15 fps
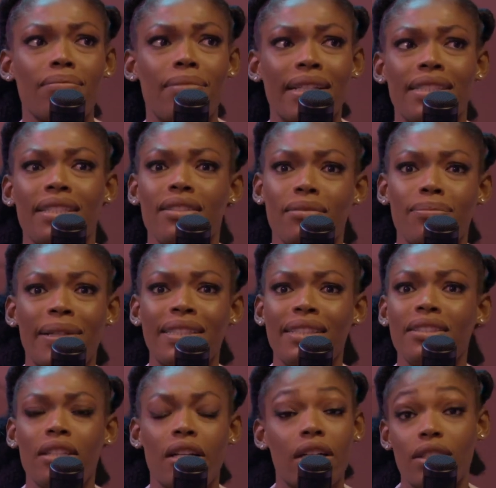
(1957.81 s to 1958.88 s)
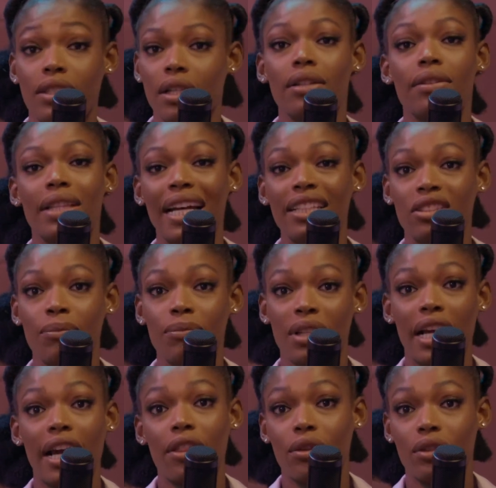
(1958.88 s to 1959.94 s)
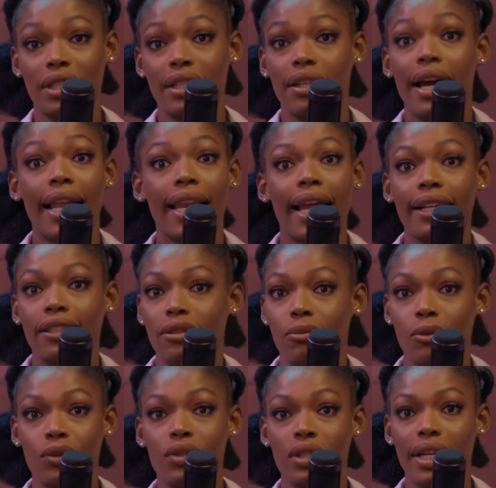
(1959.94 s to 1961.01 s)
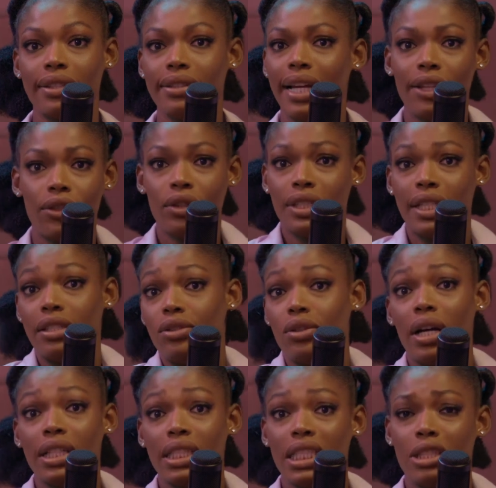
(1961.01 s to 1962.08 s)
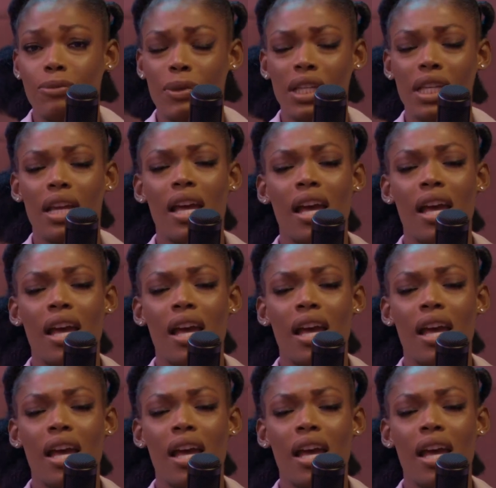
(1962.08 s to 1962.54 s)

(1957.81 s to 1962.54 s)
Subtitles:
my sister, because that's something I thought I lacked the most. I thought I didn't know how to speak.